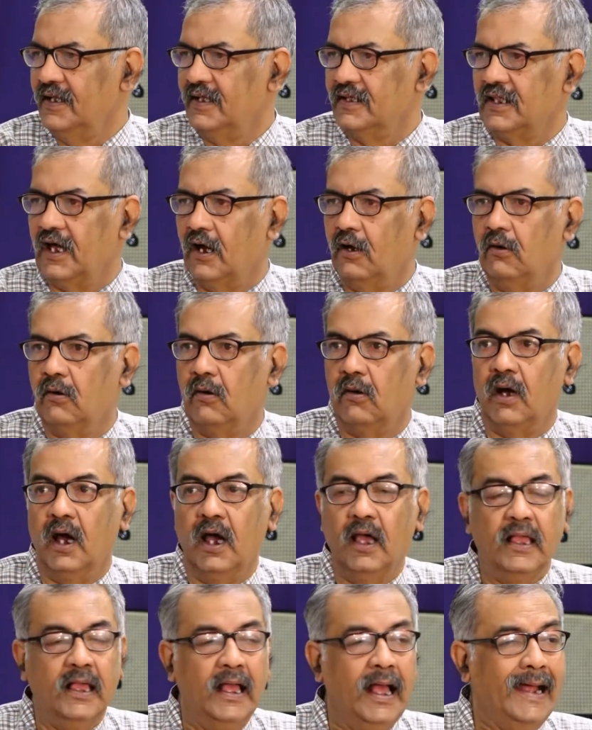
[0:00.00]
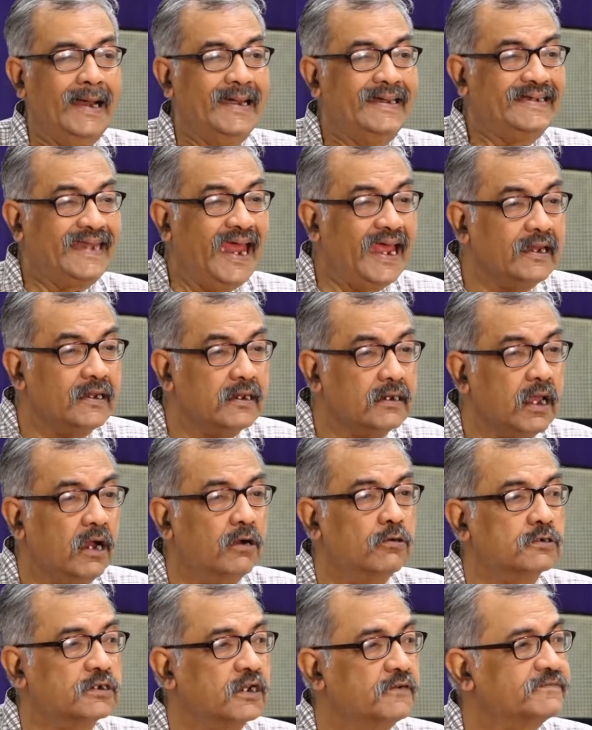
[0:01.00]
Now 10
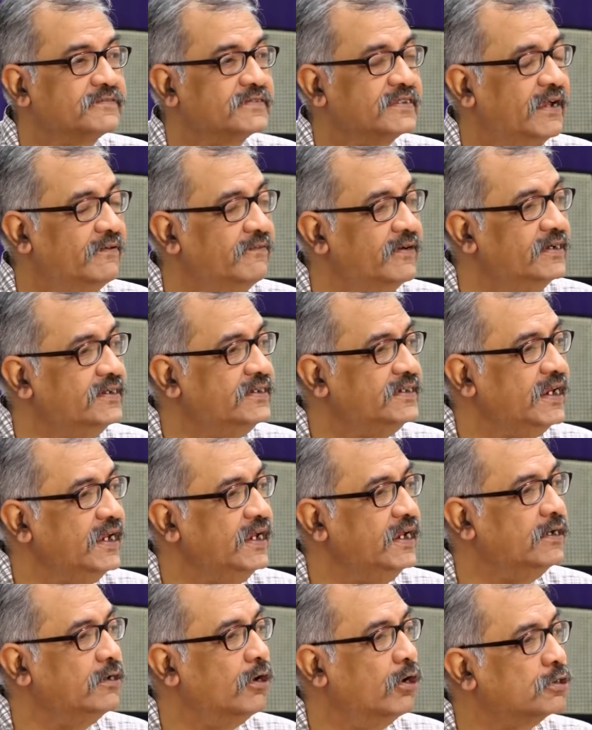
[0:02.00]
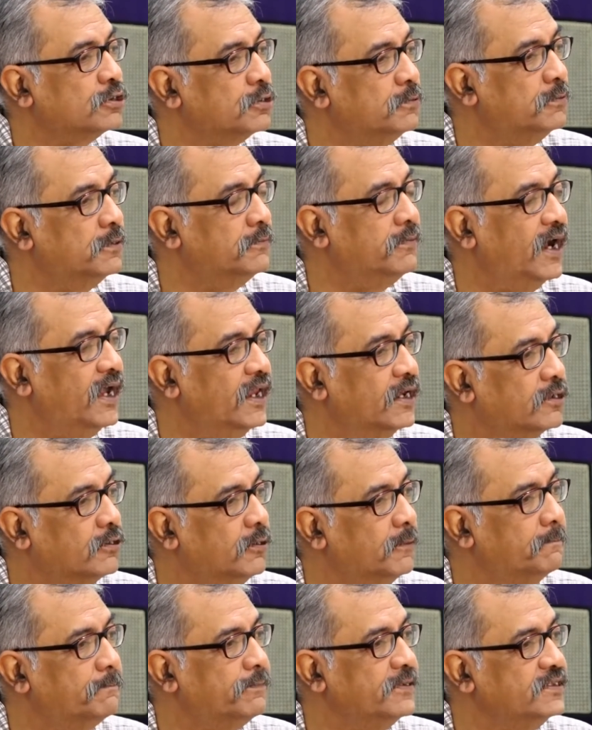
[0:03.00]
out of 17 automobile
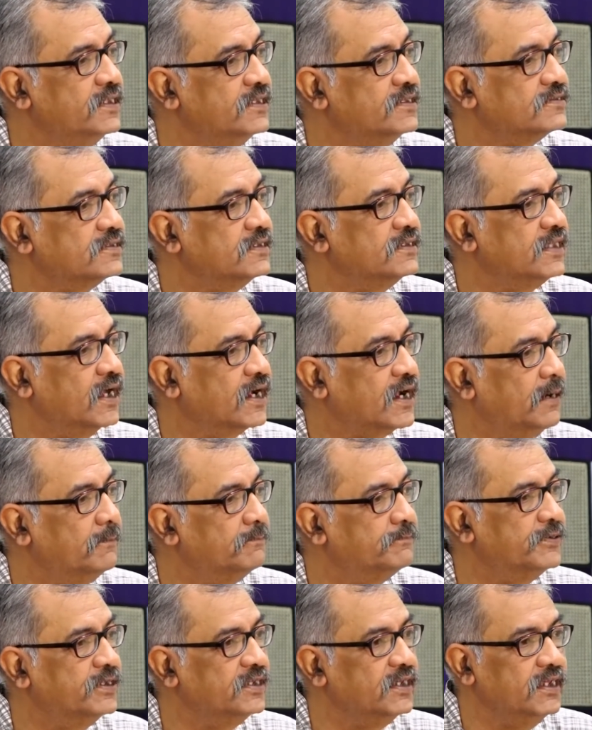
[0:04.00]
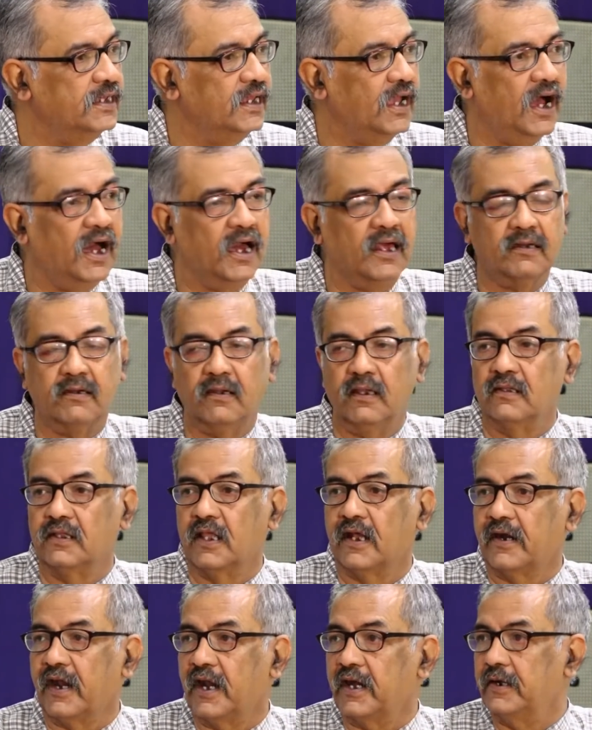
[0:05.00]
companies in the company are in
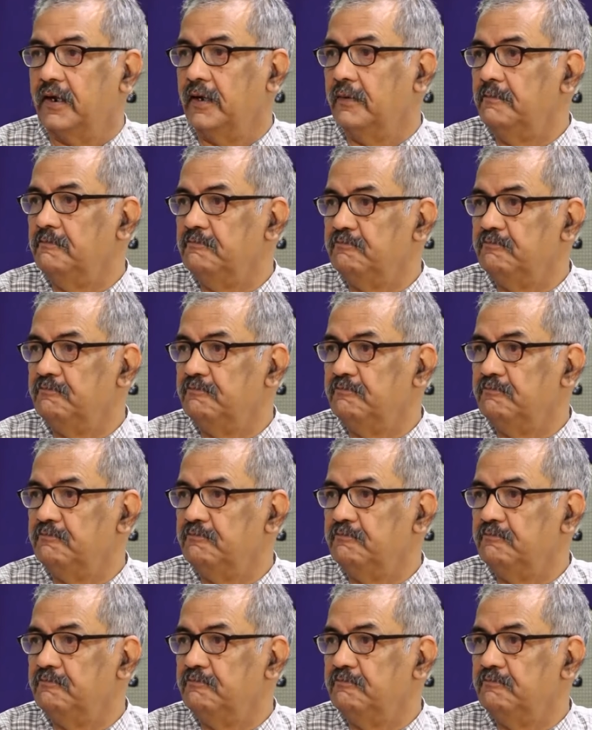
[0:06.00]
the red.